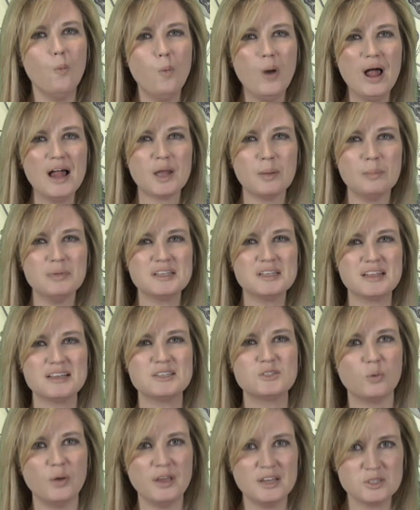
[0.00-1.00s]
Welcome to
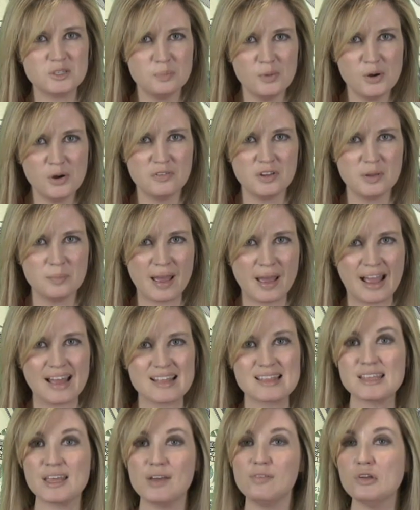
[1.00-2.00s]
this week's Movie
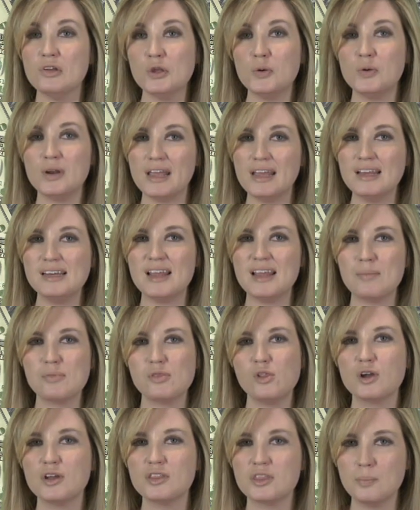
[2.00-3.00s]
Math, giving you an
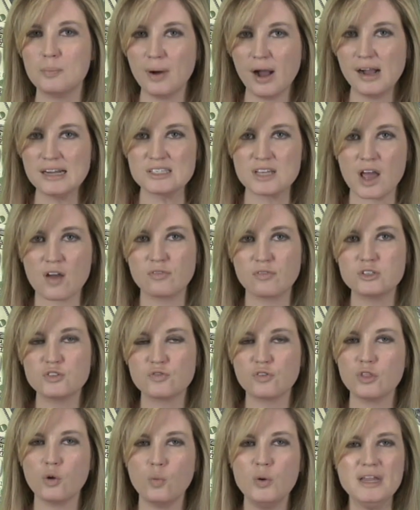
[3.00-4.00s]
in-depth look at the box
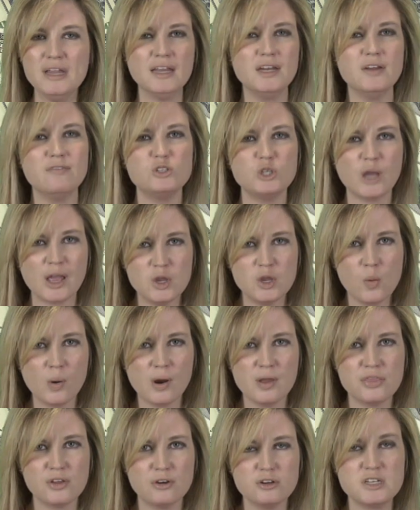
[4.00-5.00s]
office for the weekend of
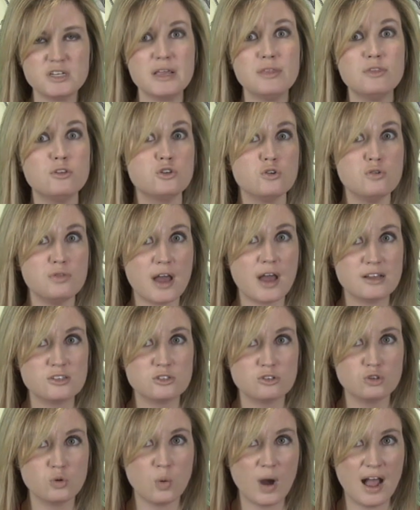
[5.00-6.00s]
January 13th,
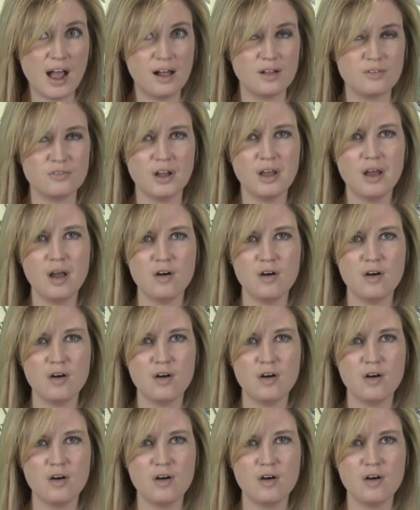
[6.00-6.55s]
2012,